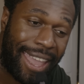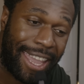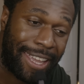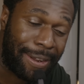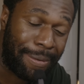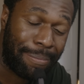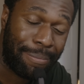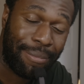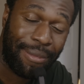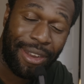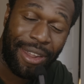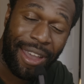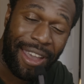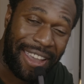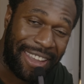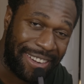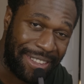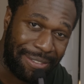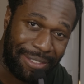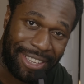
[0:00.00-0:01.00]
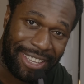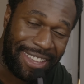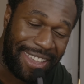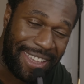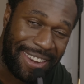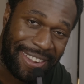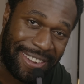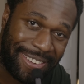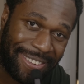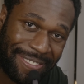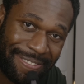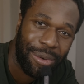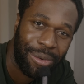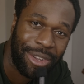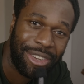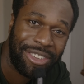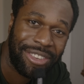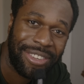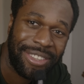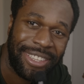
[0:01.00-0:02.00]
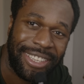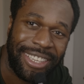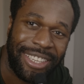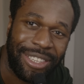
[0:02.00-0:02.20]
And I'm not even kidding. Originally,